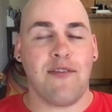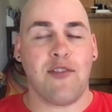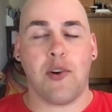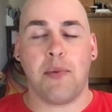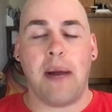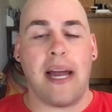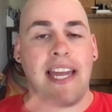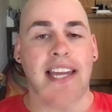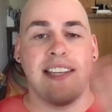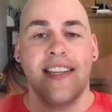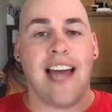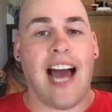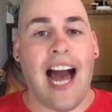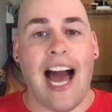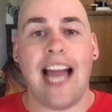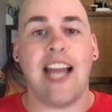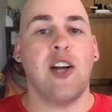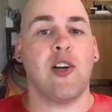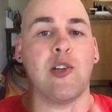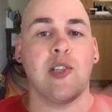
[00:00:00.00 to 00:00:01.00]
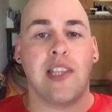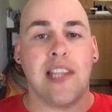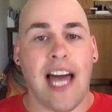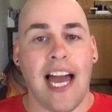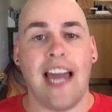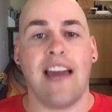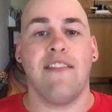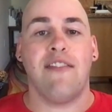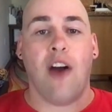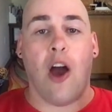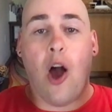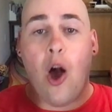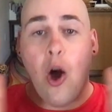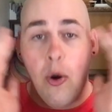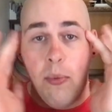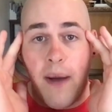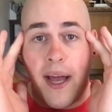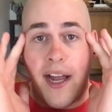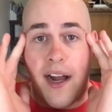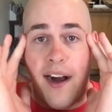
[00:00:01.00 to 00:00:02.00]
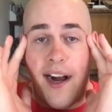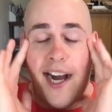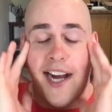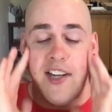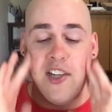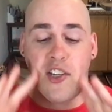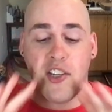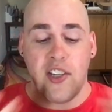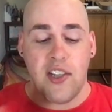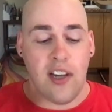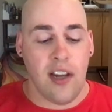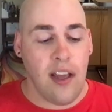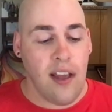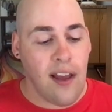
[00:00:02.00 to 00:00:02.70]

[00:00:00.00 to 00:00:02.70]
for my entire life. Oh my gosh.